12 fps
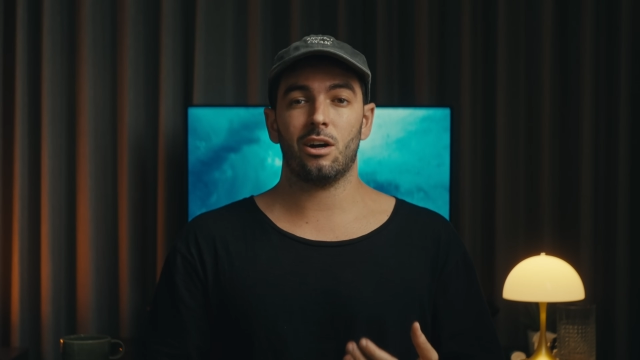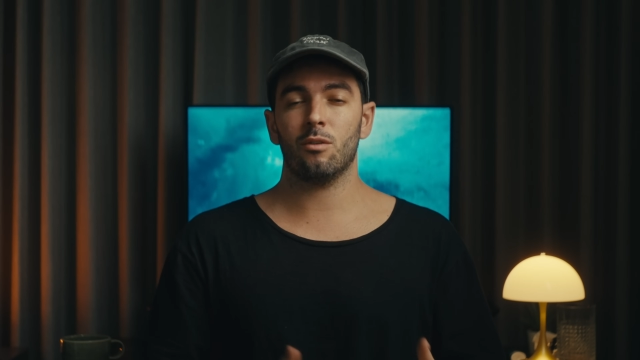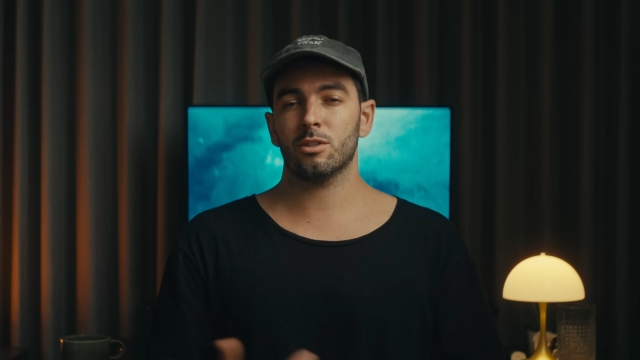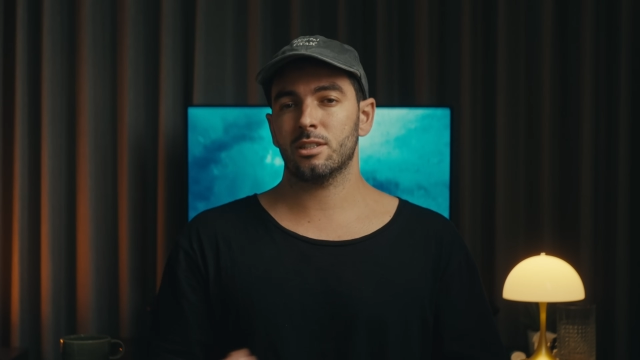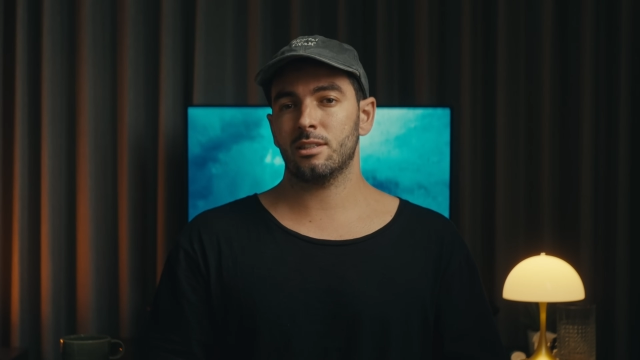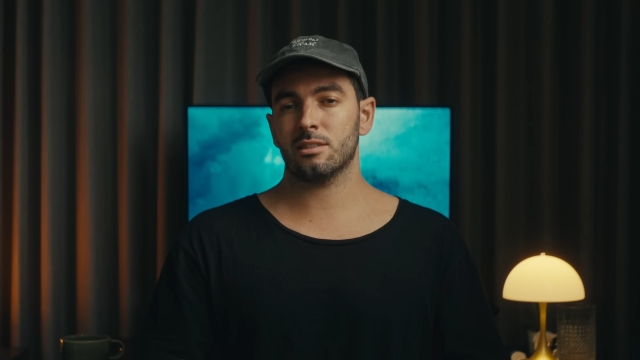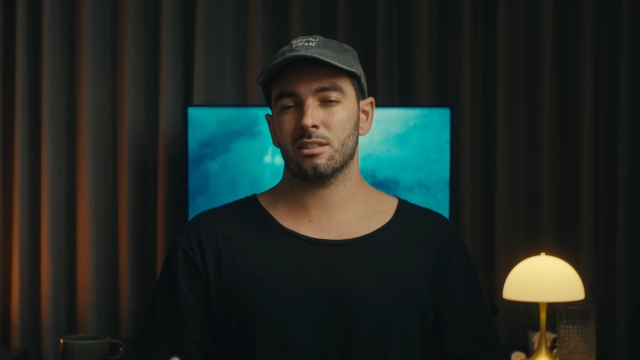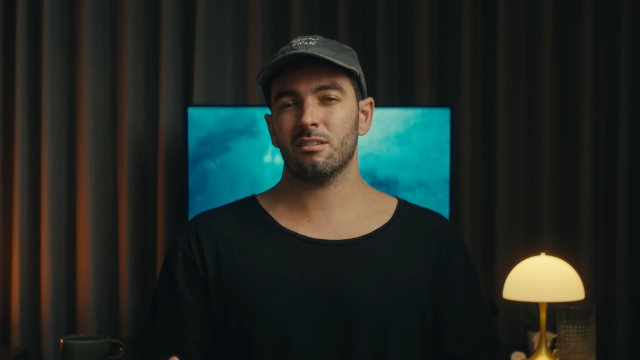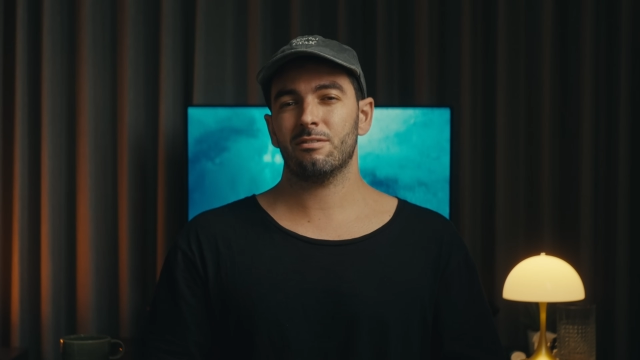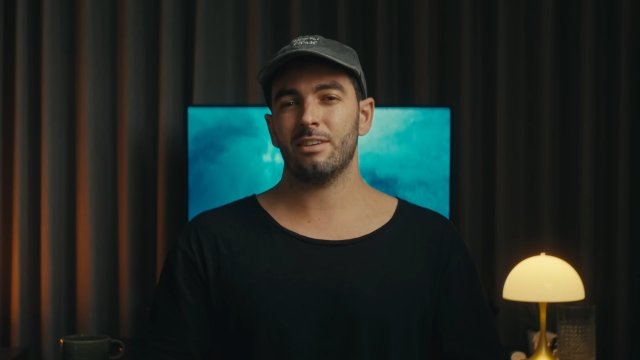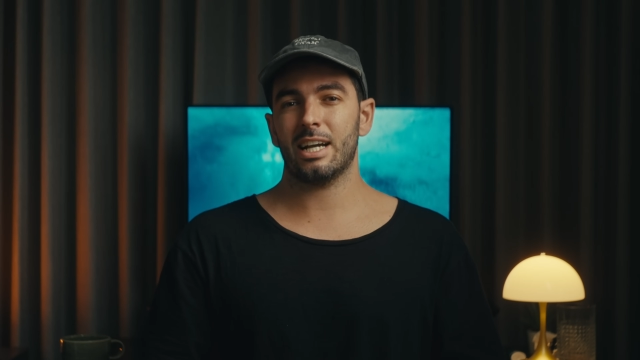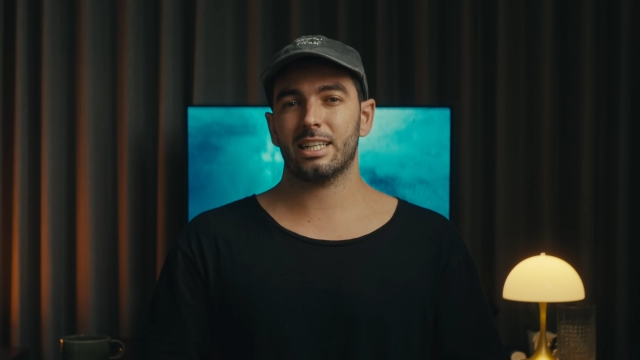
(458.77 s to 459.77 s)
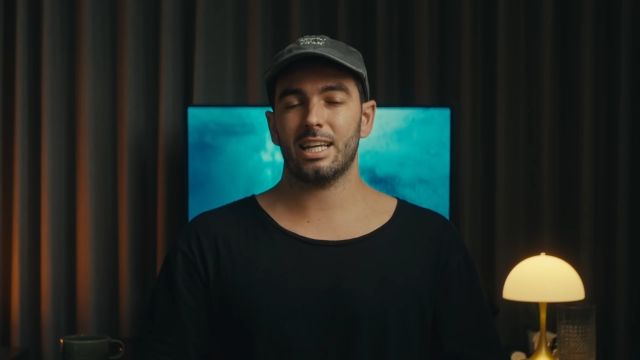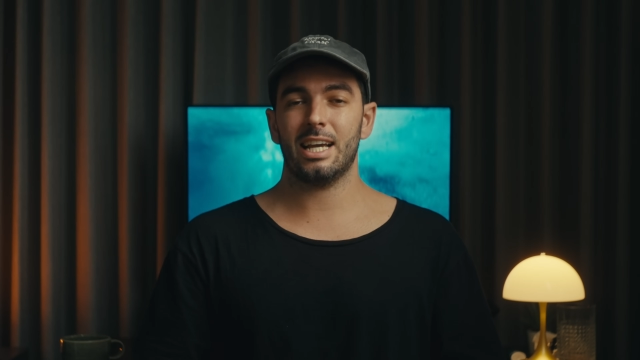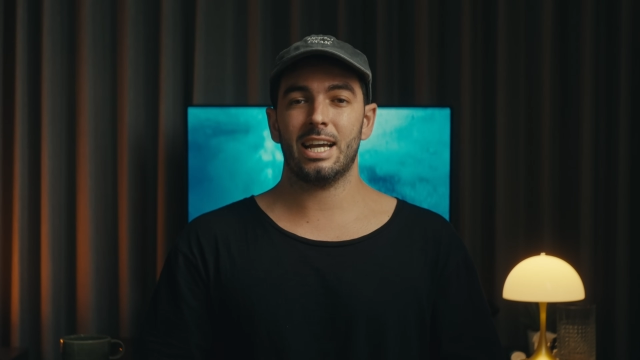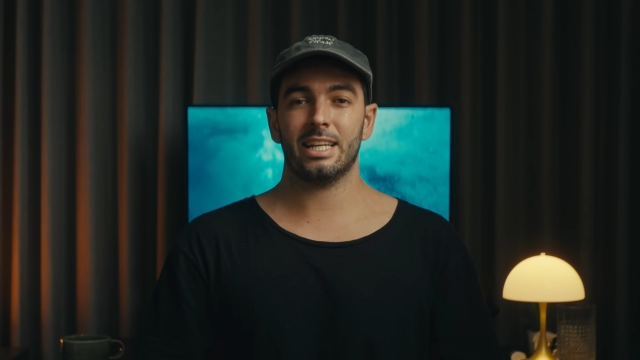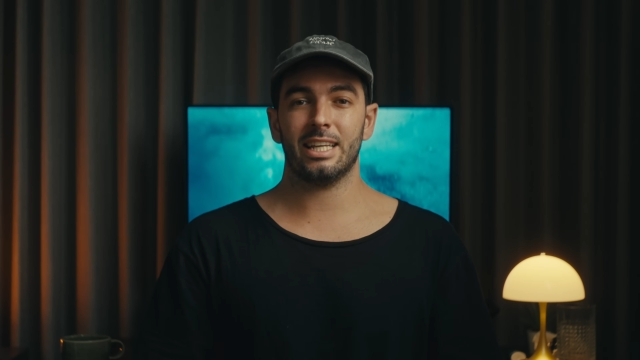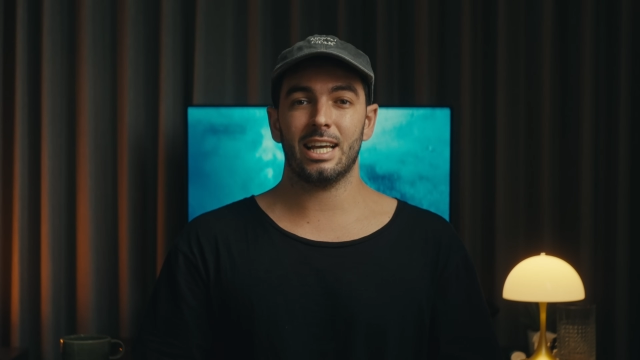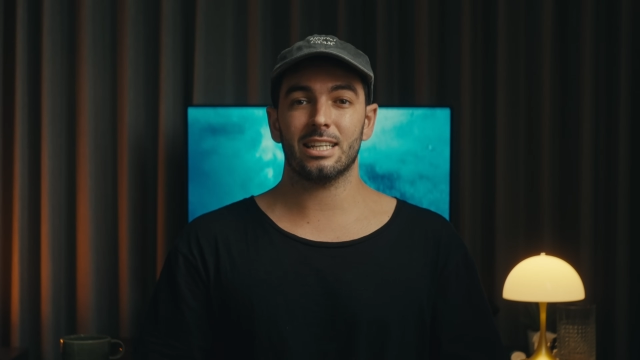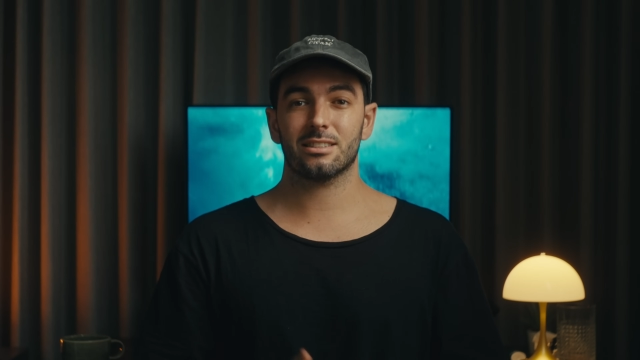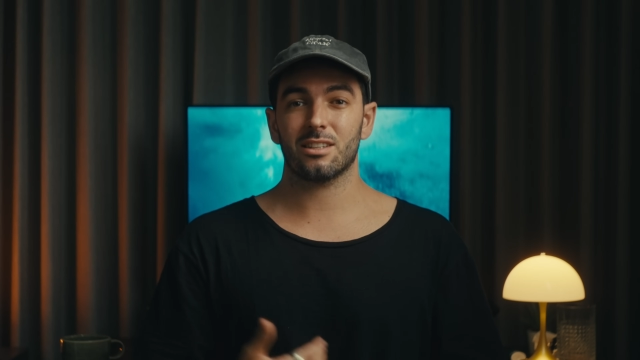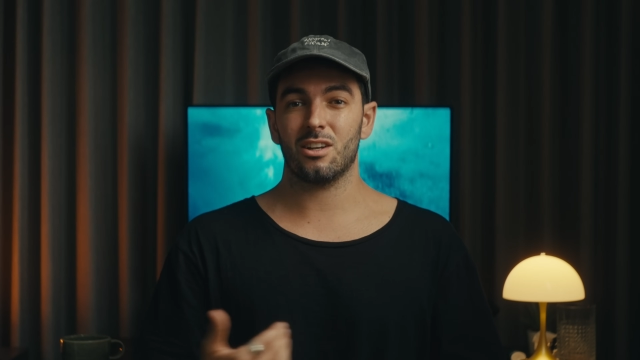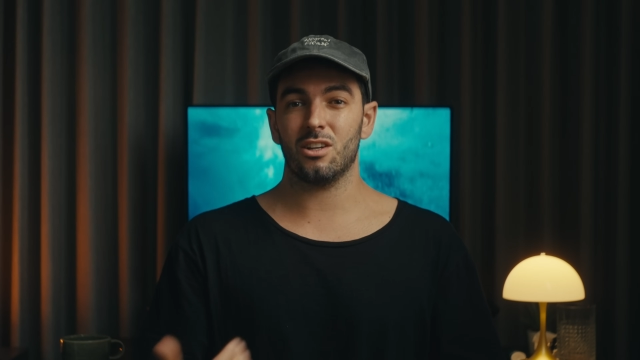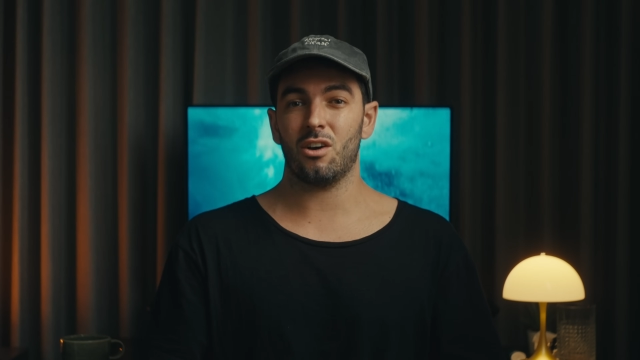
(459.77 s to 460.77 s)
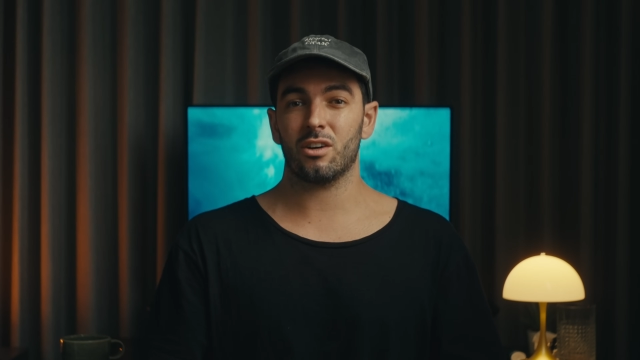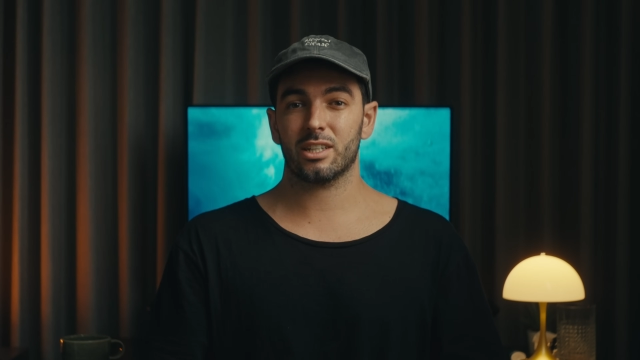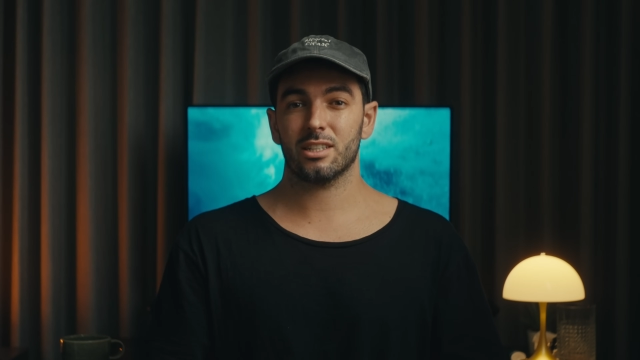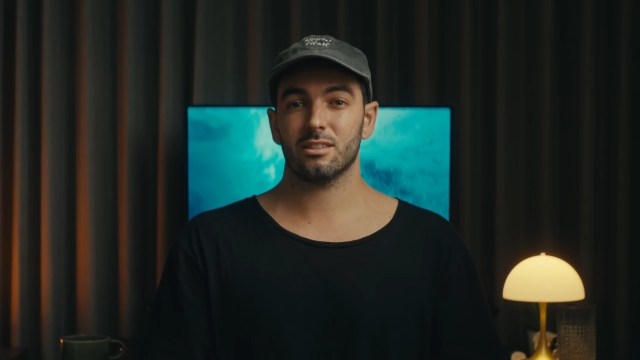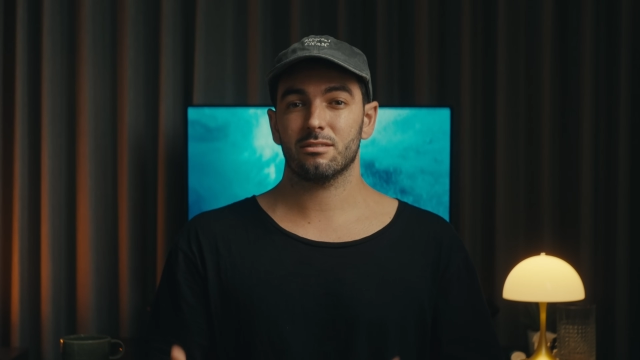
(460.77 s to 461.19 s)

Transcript: obviously doesn't affect any S-log